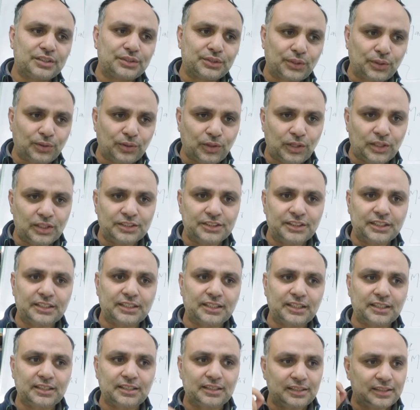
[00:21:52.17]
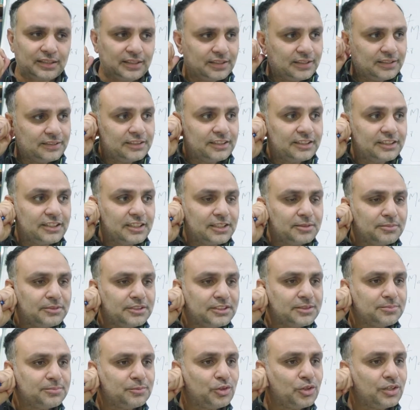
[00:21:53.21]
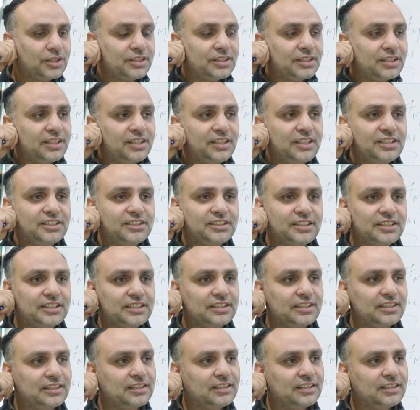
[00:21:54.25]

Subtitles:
theological determinism or theistic